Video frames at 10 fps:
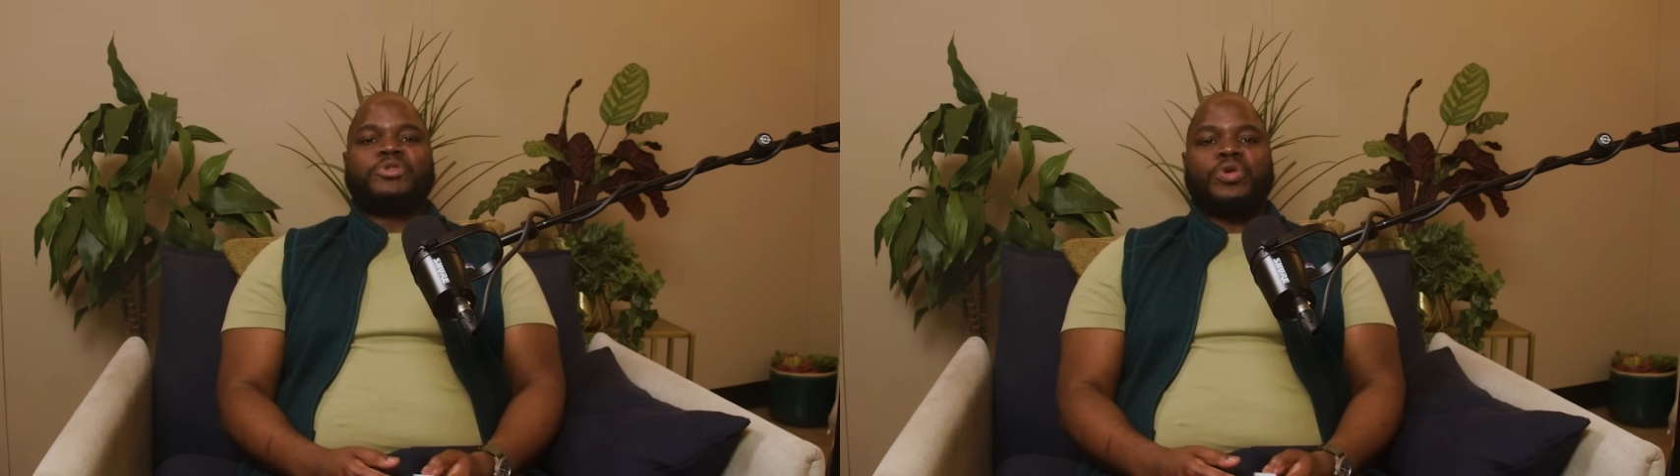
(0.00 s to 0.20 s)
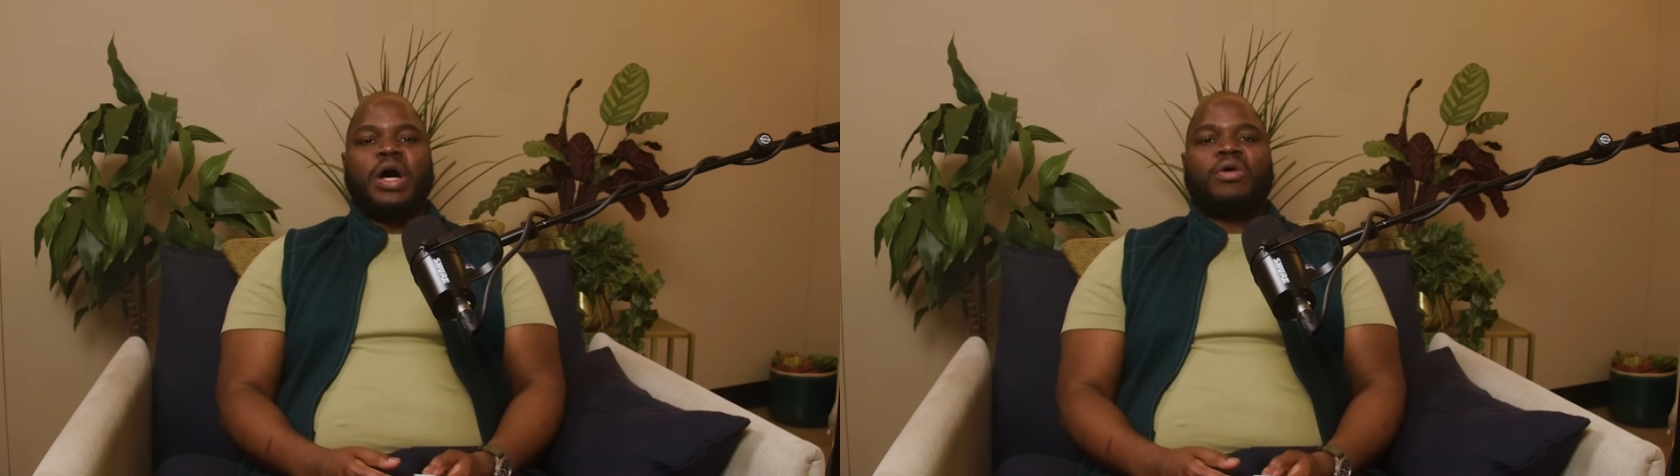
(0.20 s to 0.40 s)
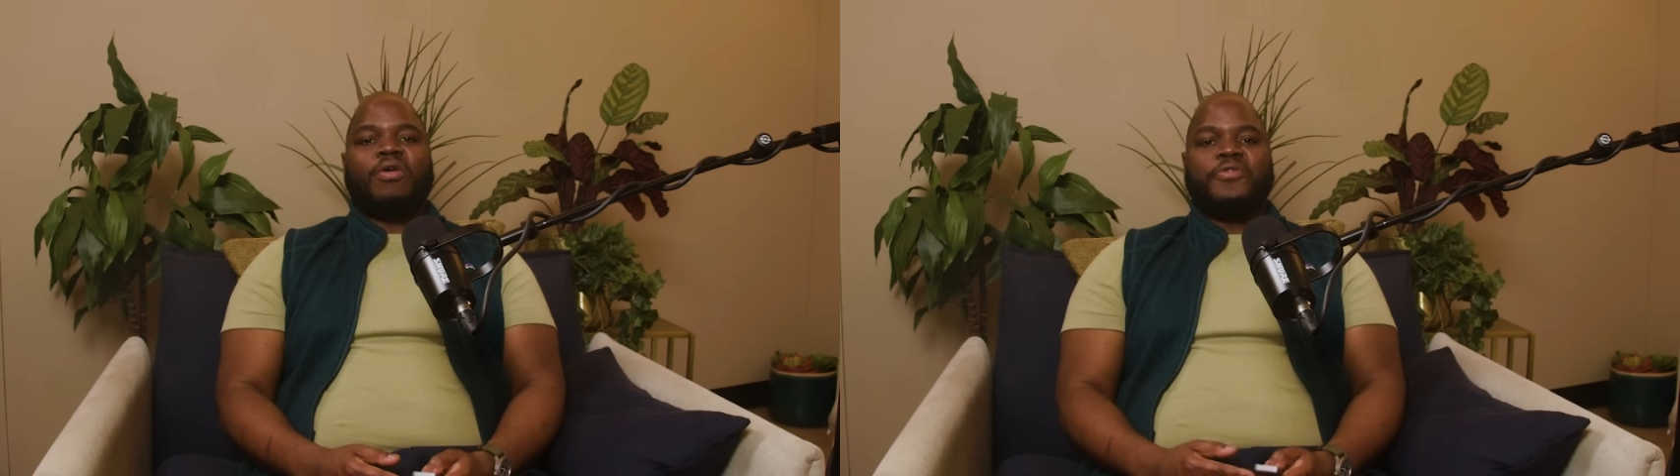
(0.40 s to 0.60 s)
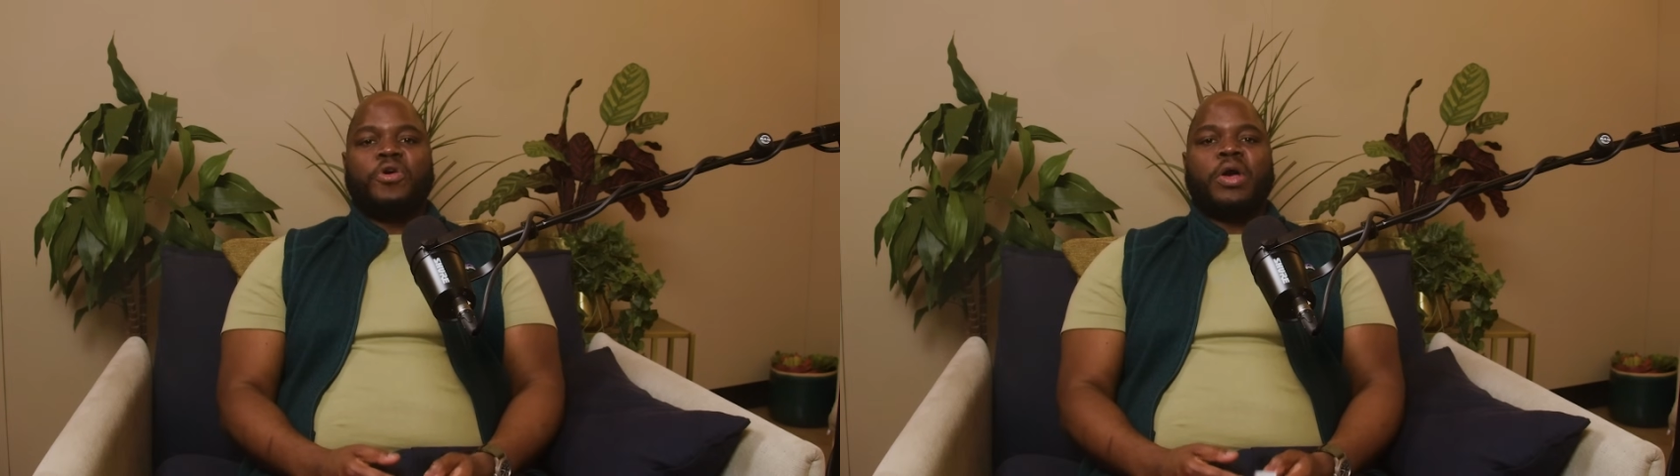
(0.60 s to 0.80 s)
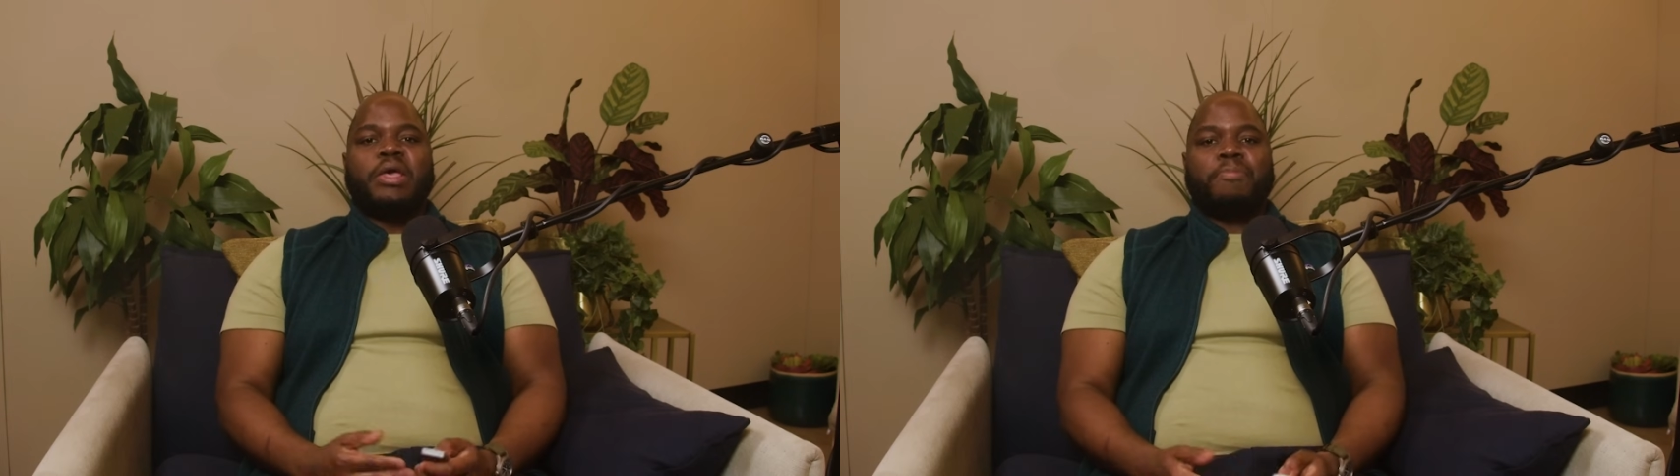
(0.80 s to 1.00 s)
track of
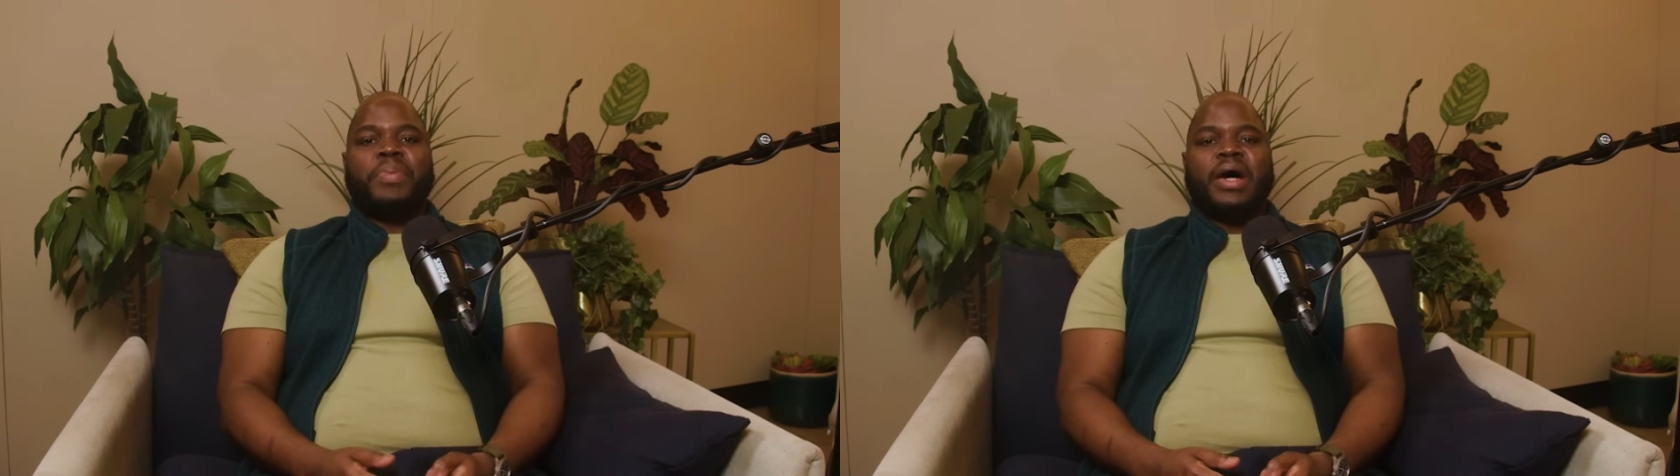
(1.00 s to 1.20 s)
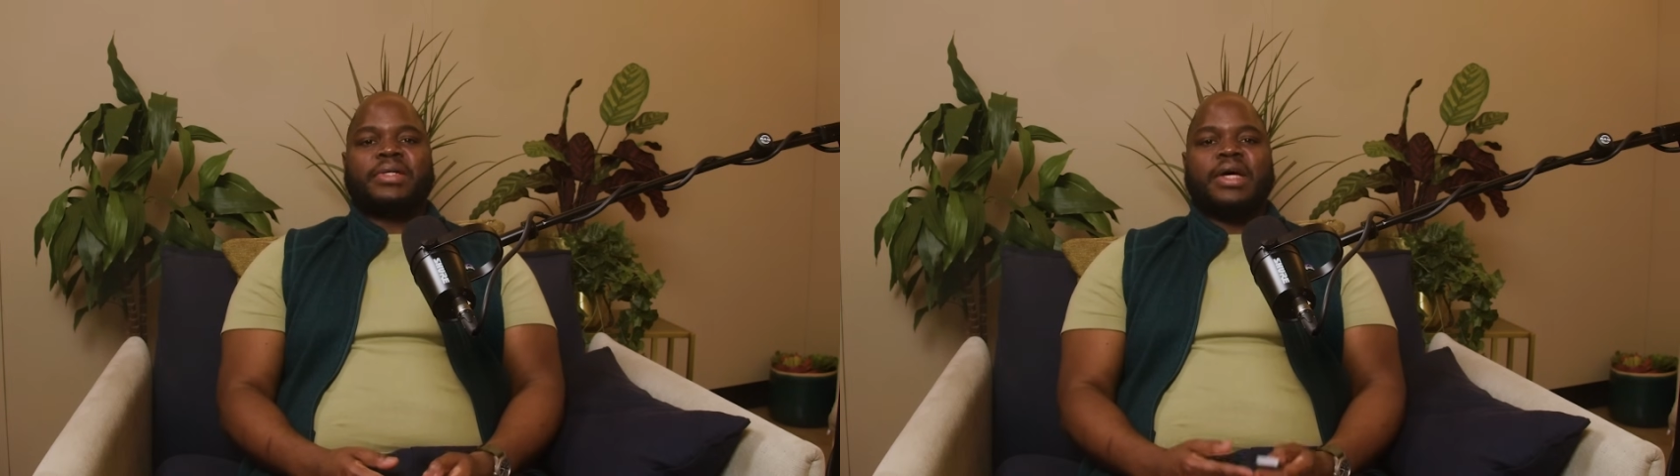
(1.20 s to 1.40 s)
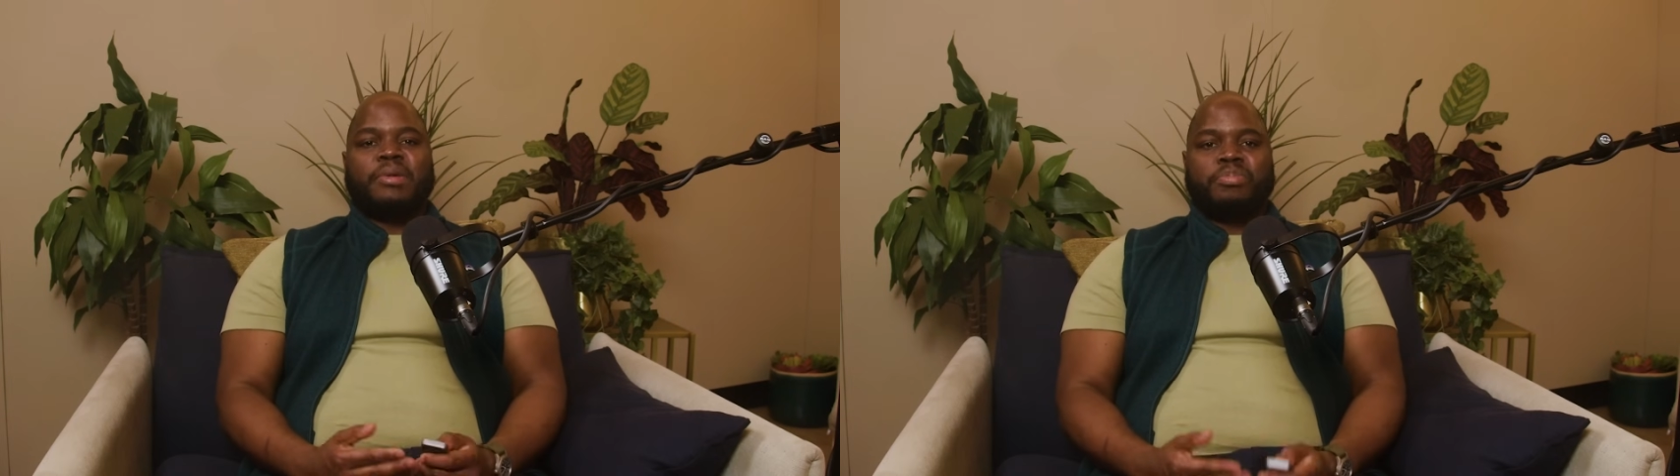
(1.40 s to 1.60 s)
your impact and